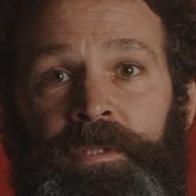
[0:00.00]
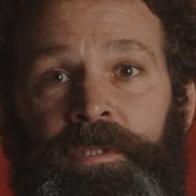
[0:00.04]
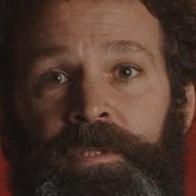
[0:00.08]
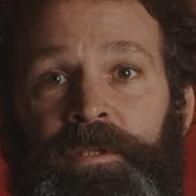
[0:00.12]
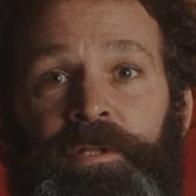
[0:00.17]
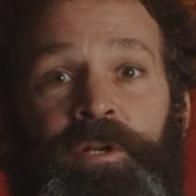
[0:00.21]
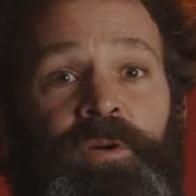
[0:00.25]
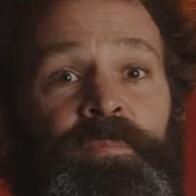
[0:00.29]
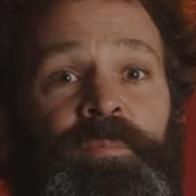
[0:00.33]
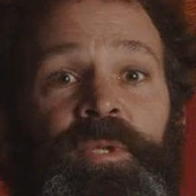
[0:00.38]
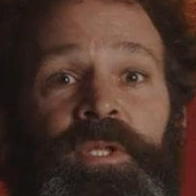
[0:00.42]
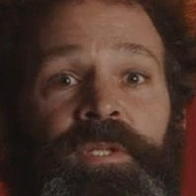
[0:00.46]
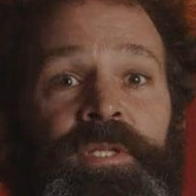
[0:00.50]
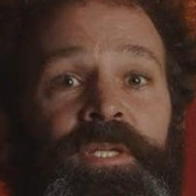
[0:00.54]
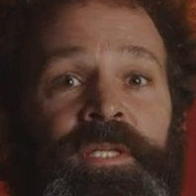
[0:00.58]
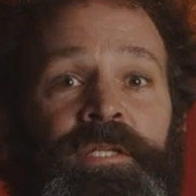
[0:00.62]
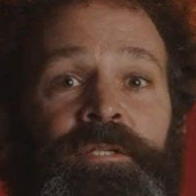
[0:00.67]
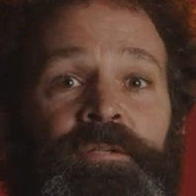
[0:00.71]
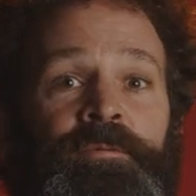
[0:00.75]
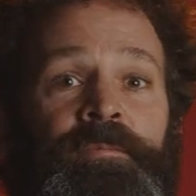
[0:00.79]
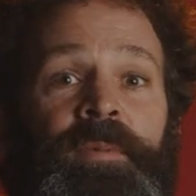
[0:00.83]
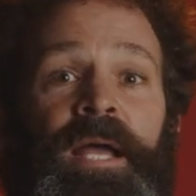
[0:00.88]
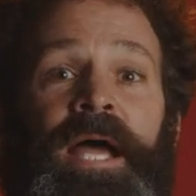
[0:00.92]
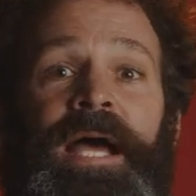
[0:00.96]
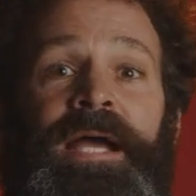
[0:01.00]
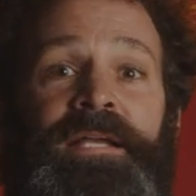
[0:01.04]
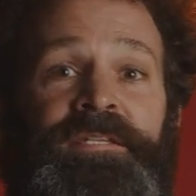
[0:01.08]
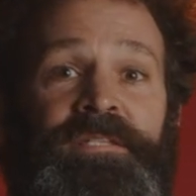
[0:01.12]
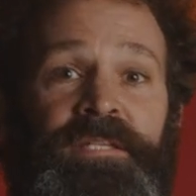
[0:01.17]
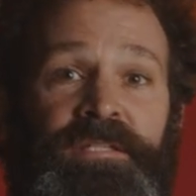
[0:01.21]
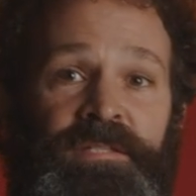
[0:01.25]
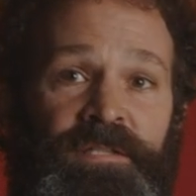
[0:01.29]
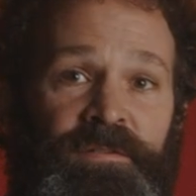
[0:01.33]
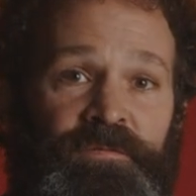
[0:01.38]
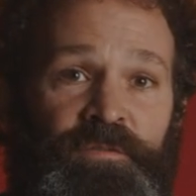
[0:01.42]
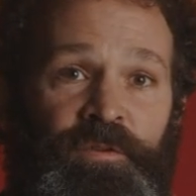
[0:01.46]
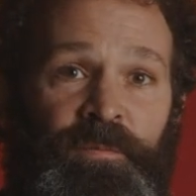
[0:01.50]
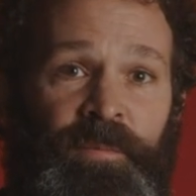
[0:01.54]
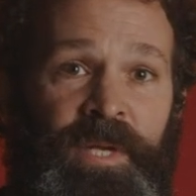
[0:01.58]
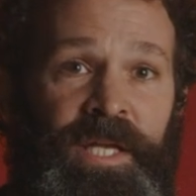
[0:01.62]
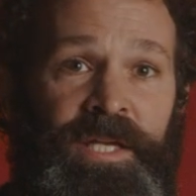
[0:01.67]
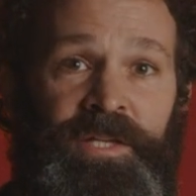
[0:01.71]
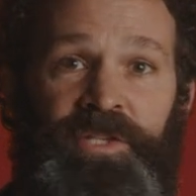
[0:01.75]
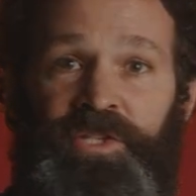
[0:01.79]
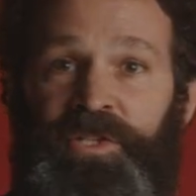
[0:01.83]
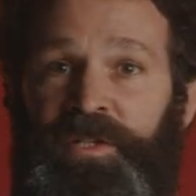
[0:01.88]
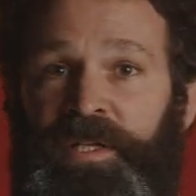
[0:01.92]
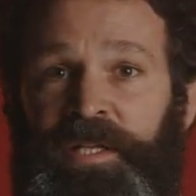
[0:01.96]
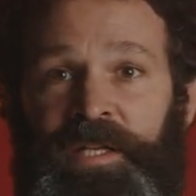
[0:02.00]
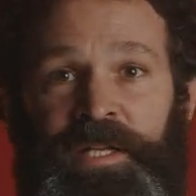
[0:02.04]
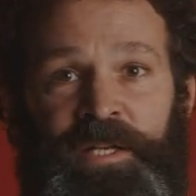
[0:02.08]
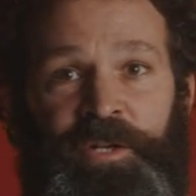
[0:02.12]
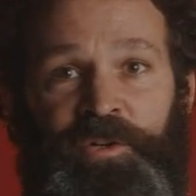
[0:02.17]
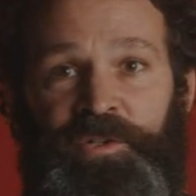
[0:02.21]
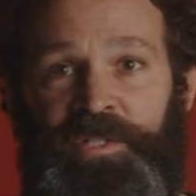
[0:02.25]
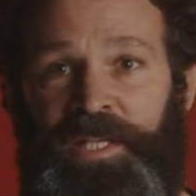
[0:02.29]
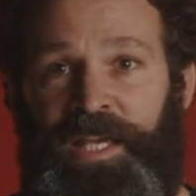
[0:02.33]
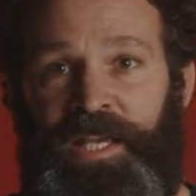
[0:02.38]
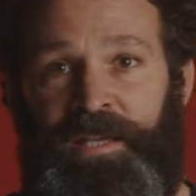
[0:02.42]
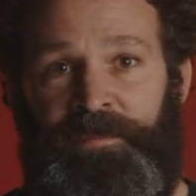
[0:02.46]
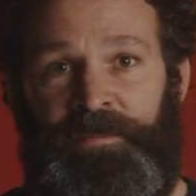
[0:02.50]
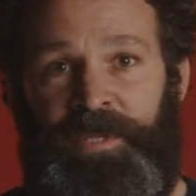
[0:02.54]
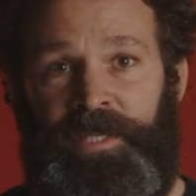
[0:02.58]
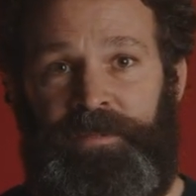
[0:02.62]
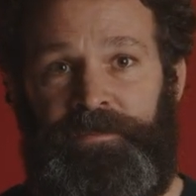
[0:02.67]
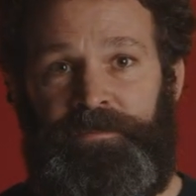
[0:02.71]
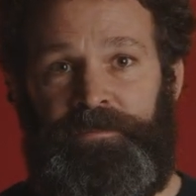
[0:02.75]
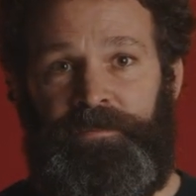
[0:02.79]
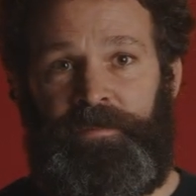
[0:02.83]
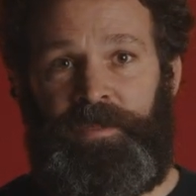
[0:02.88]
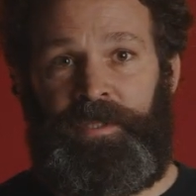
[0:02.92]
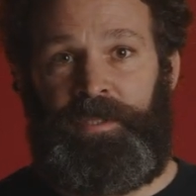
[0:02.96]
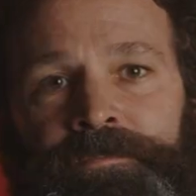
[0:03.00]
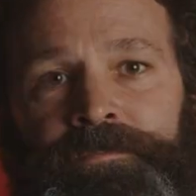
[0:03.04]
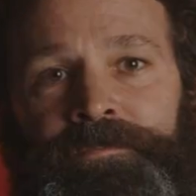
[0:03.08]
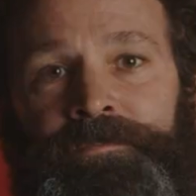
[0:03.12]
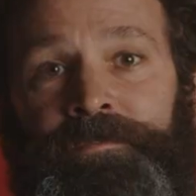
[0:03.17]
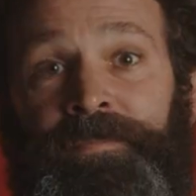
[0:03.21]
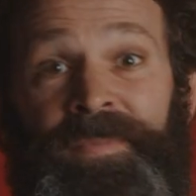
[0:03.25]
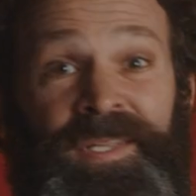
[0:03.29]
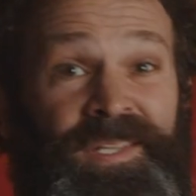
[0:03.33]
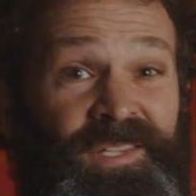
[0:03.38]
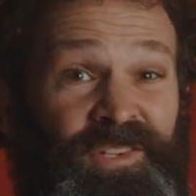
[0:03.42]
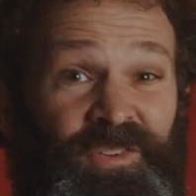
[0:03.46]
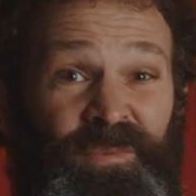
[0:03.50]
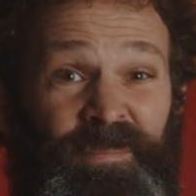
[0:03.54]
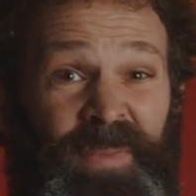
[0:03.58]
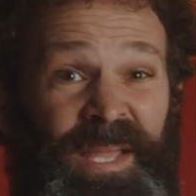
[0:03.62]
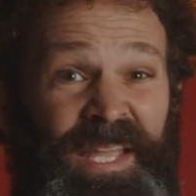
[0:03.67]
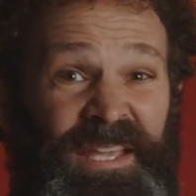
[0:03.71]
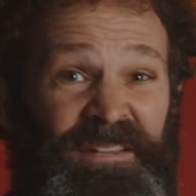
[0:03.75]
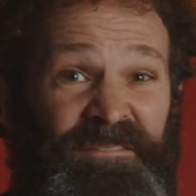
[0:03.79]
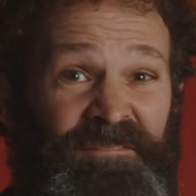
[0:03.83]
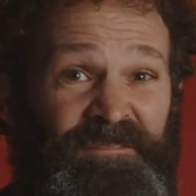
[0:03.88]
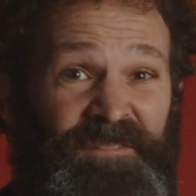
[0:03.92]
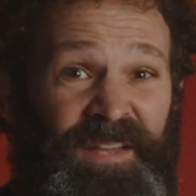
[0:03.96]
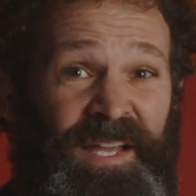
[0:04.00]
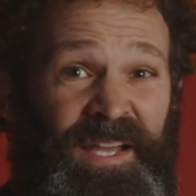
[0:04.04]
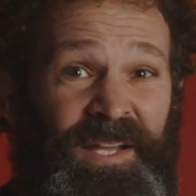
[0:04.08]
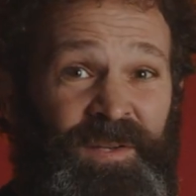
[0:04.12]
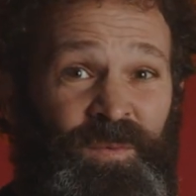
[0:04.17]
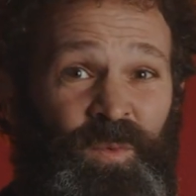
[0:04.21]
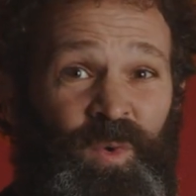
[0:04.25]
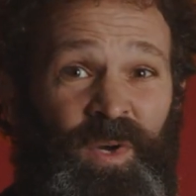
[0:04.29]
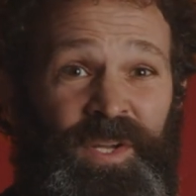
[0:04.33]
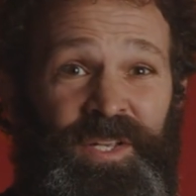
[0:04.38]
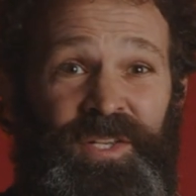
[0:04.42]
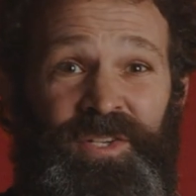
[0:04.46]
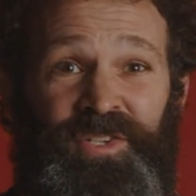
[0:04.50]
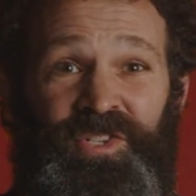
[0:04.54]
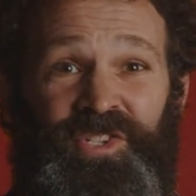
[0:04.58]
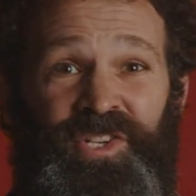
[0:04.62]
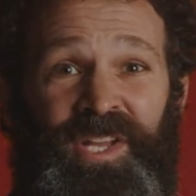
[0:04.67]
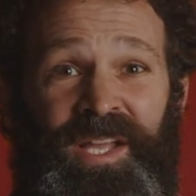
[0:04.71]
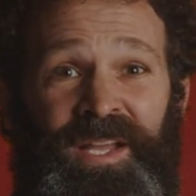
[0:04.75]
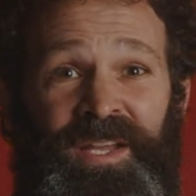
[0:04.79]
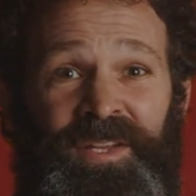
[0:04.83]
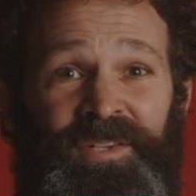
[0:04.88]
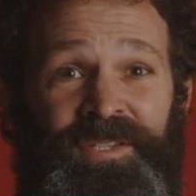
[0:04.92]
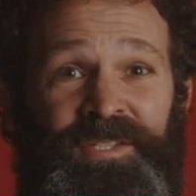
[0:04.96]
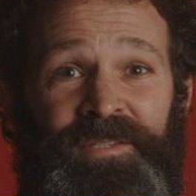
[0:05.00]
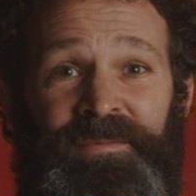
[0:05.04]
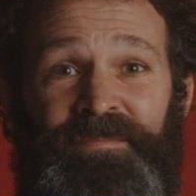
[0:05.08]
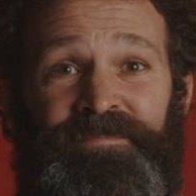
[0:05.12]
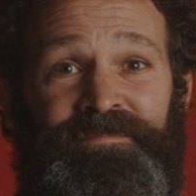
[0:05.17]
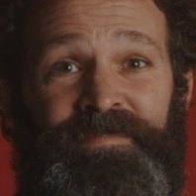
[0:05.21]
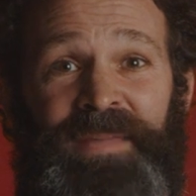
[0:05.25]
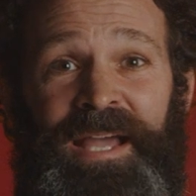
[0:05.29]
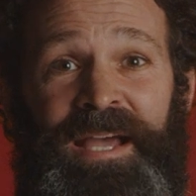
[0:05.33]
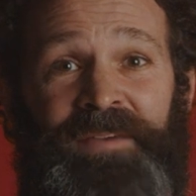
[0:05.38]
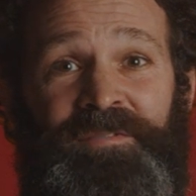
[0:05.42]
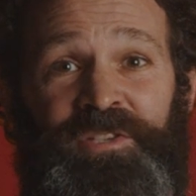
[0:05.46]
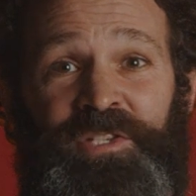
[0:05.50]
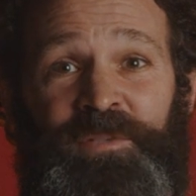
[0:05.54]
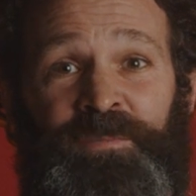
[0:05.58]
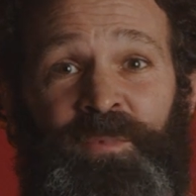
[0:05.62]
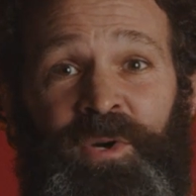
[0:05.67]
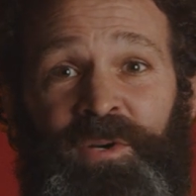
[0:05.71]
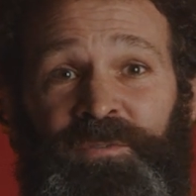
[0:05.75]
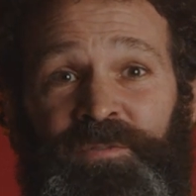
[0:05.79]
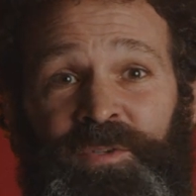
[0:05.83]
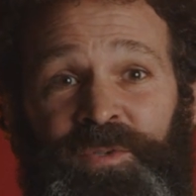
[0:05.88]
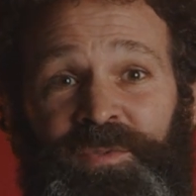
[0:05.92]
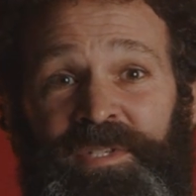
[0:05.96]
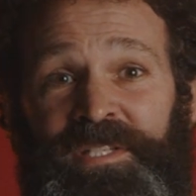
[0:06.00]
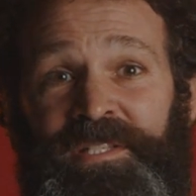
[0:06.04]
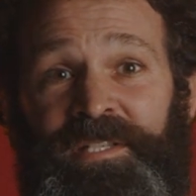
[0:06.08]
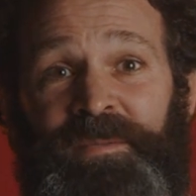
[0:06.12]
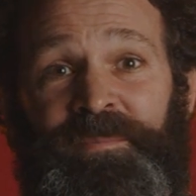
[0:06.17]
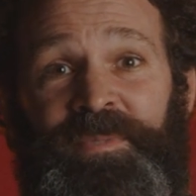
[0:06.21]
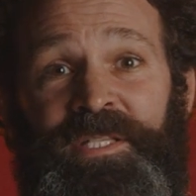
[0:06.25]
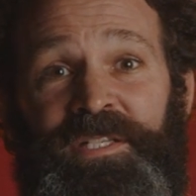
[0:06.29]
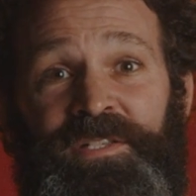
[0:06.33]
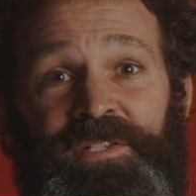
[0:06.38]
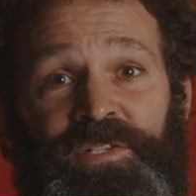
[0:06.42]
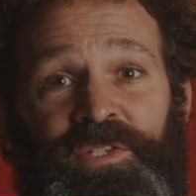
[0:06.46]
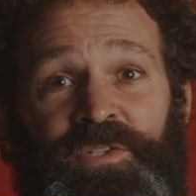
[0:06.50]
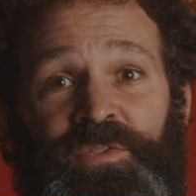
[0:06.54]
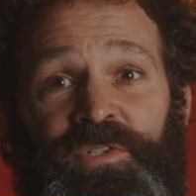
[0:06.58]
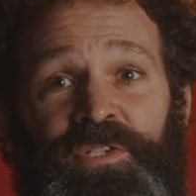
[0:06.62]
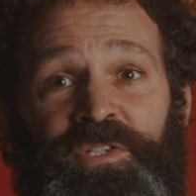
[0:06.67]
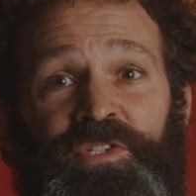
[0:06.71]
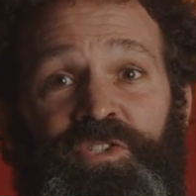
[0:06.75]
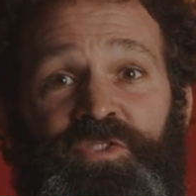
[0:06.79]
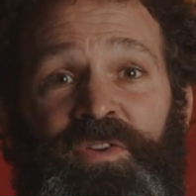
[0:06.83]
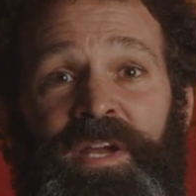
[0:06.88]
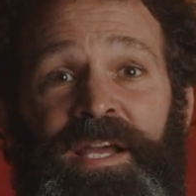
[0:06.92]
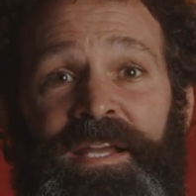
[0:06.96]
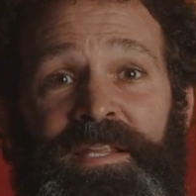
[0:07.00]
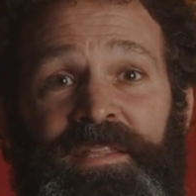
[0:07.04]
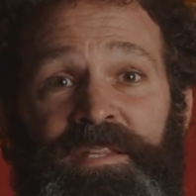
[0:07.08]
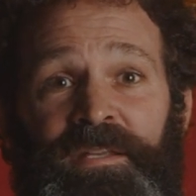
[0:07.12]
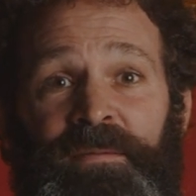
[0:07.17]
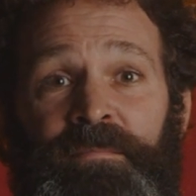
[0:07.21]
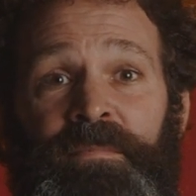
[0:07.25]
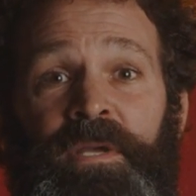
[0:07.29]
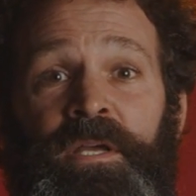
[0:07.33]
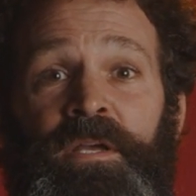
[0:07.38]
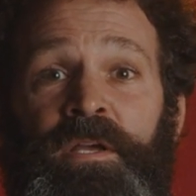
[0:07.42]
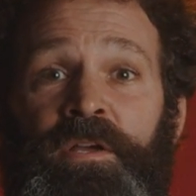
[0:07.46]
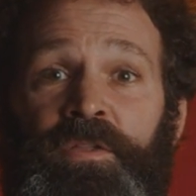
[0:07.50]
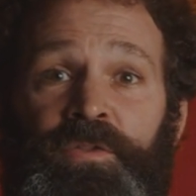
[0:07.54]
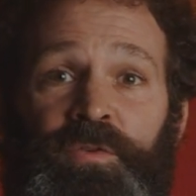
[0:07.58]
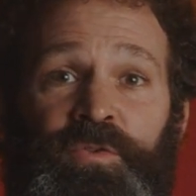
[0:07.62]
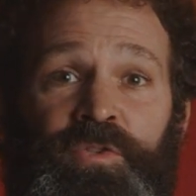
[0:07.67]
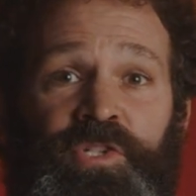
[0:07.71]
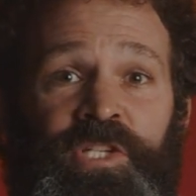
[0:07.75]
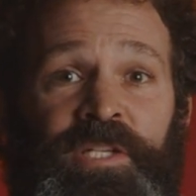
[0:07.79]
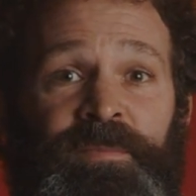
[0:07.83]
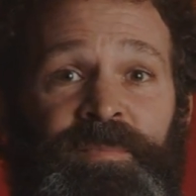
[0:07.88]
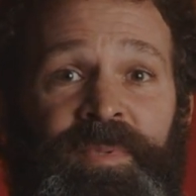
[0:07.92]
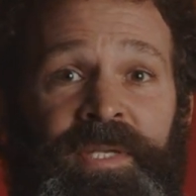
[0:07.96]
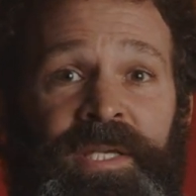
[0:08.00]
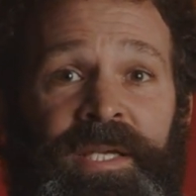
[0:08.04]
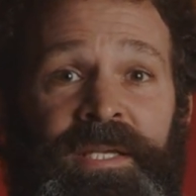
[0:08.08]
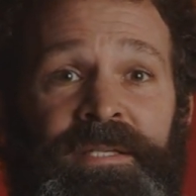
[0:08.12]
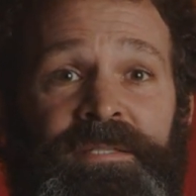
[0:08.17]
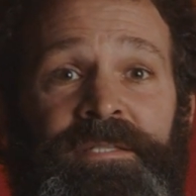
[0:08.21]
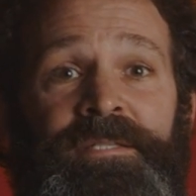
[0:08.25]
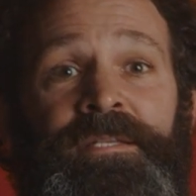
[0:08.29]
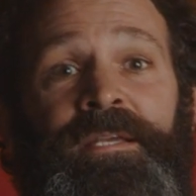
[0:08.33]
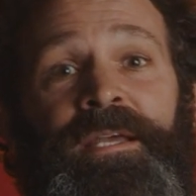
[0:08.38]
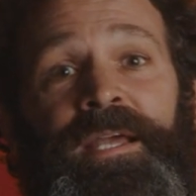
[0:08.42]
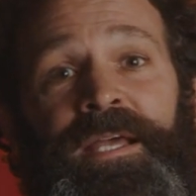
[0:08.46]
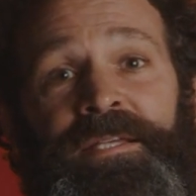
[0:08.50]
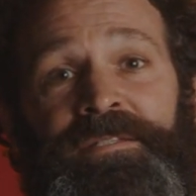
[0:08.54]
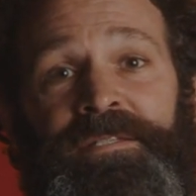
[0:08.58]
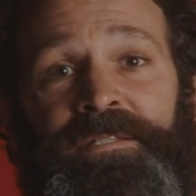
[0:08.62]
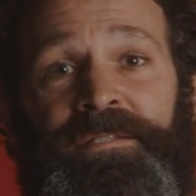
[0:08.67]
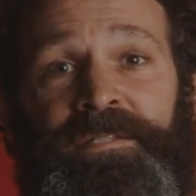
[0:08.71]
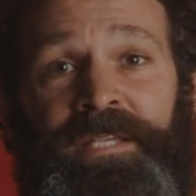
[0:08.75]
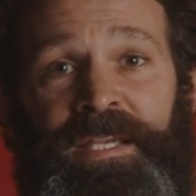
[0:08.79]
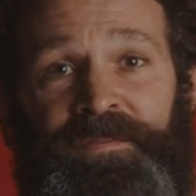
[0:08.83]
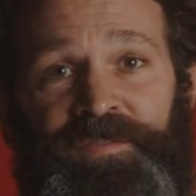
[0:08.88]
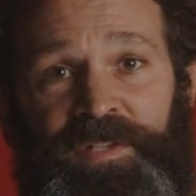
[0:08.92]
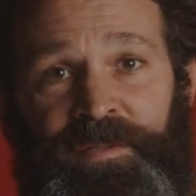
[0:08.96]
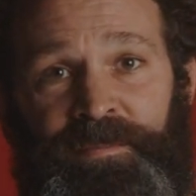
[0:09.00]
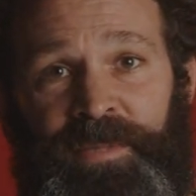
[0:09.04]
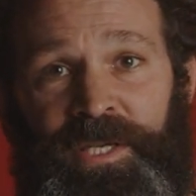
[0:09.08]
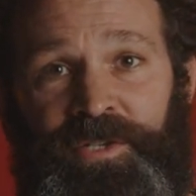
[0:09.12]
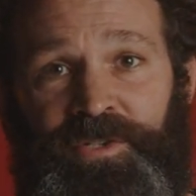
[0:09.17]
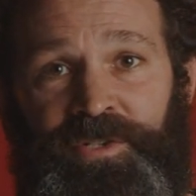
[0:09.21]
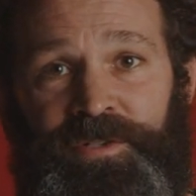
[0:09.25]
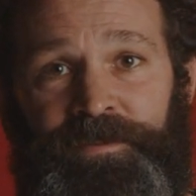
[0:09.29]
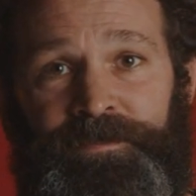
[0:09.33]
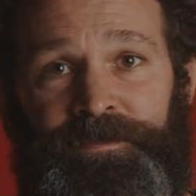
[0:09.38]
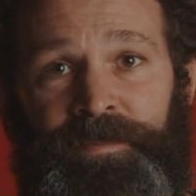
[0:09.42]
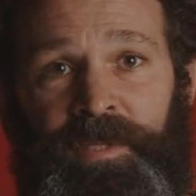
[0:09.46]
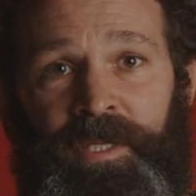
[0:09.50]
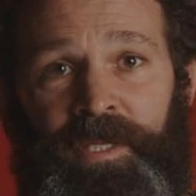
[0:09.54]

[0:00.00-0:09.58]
Their ability to access information and entertainment. You may in fact want your child to have a smartphone simply so you can track them through GPS as a safety measure.